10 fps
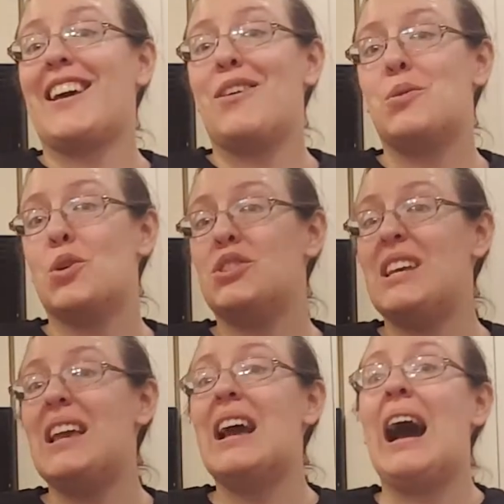out
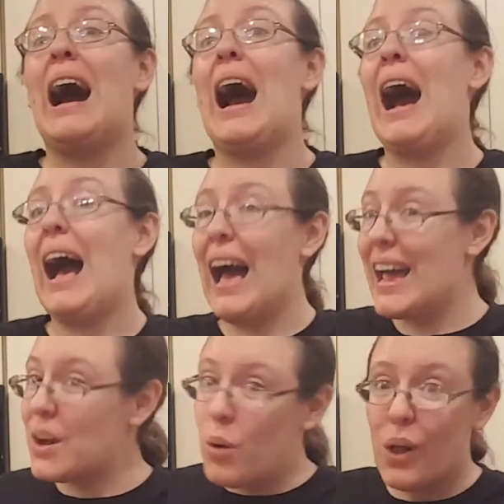Qwertee.
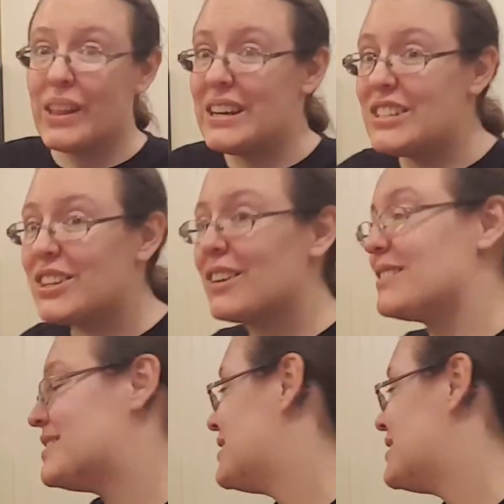High quality shirts.